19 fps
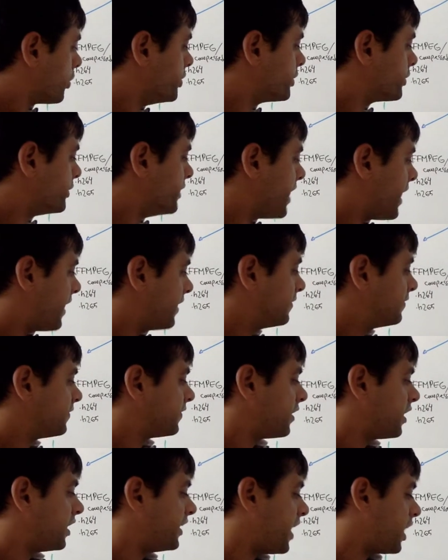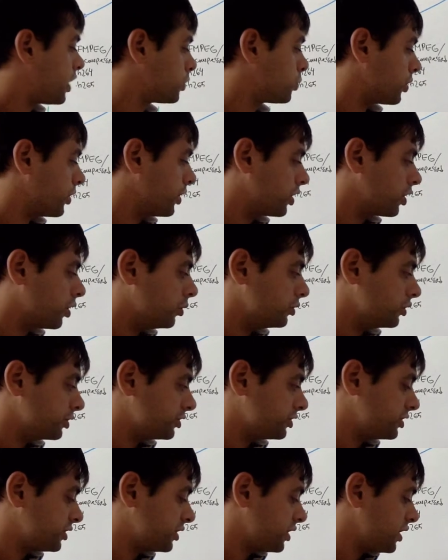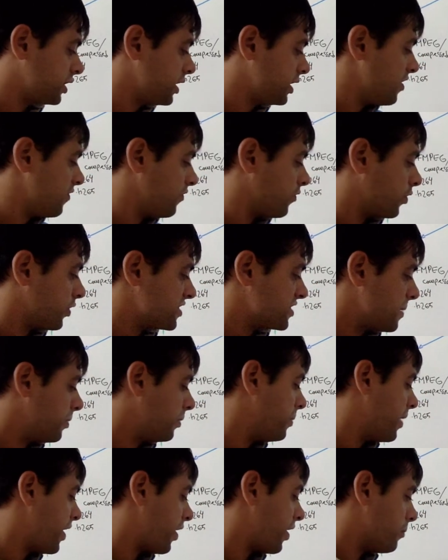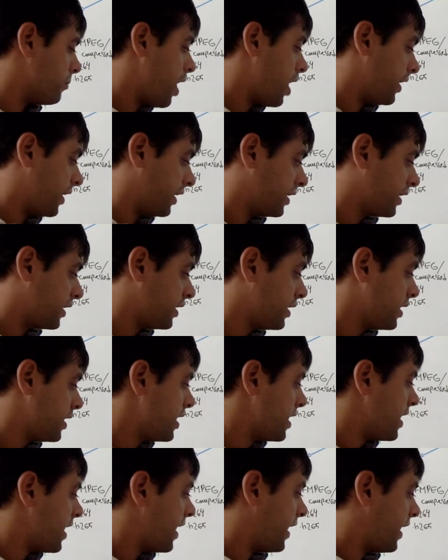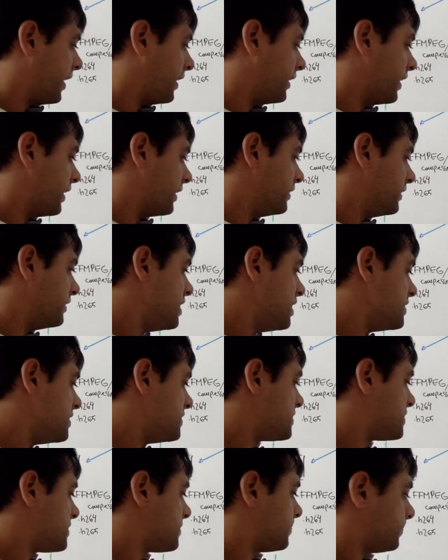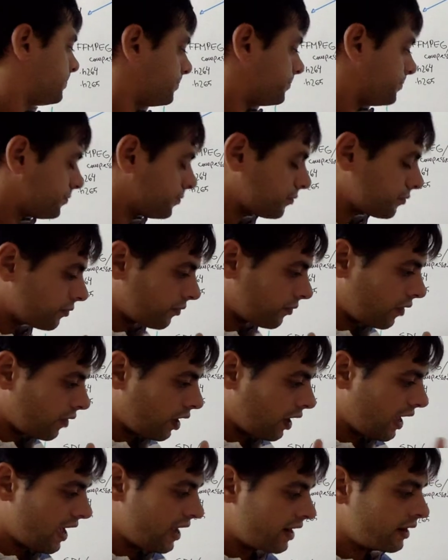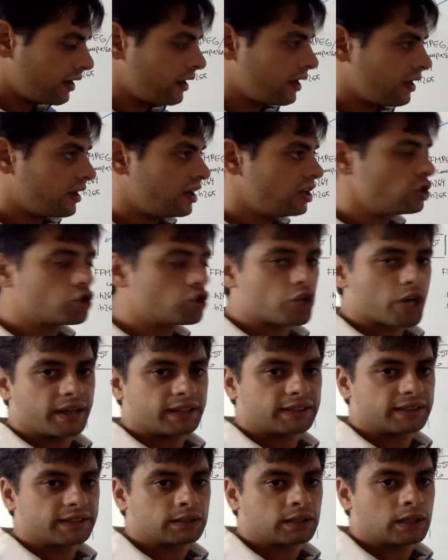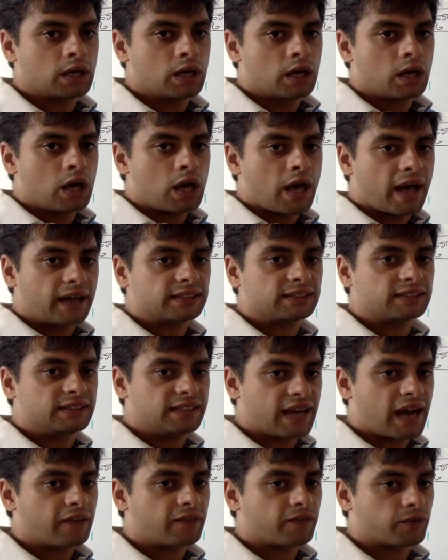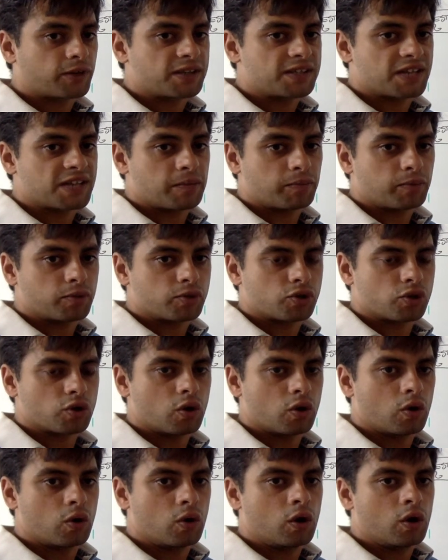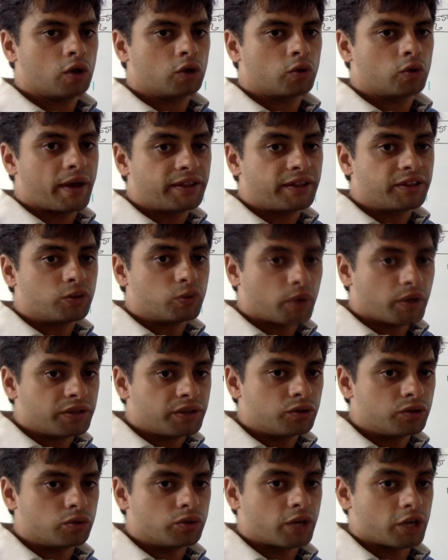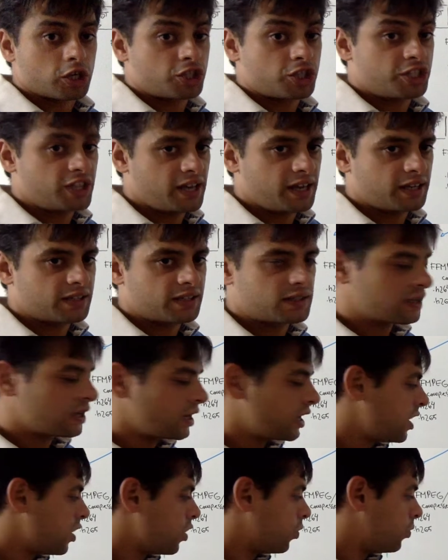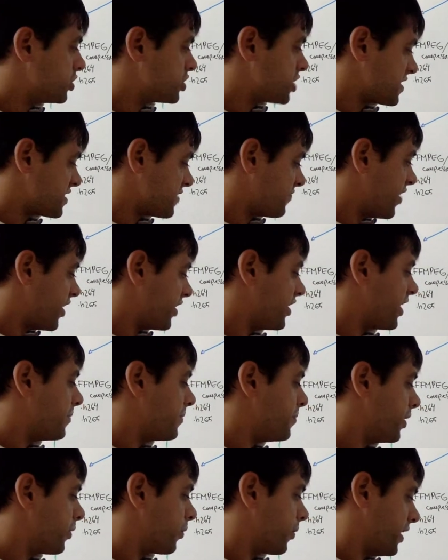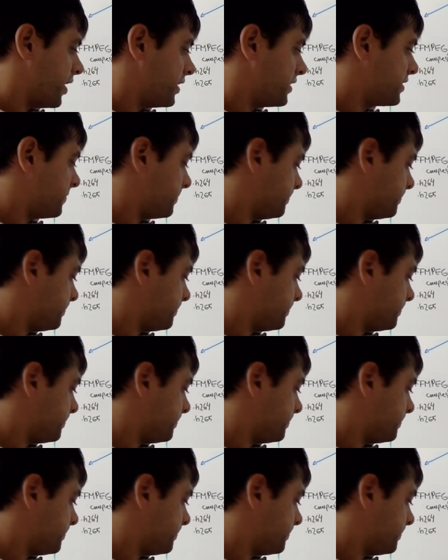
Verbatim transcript: you could have an hardware encoders, for example, by harmonic. And, and these can ingest SDI, for example, so 2022-6, which has a very high bit rate.